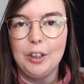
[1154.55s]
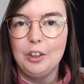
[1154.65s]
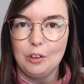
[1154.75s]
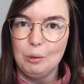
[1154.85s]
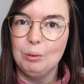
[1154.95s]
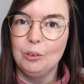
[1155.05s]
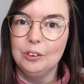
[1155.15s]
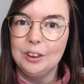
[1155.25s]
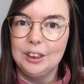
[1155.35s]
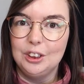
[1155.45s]
when you're
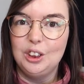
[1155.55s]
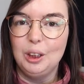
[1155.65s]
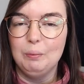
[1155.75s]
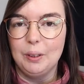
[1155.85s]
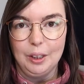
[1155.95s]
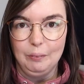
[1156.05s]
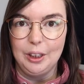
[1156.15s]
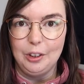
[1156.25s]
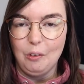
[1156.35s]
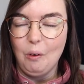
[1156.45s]
abroad is cheaper than
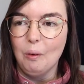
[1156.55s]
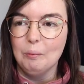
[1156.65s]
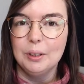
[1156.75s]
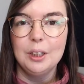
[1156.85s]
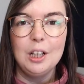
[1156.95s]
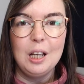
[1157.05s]
when you're home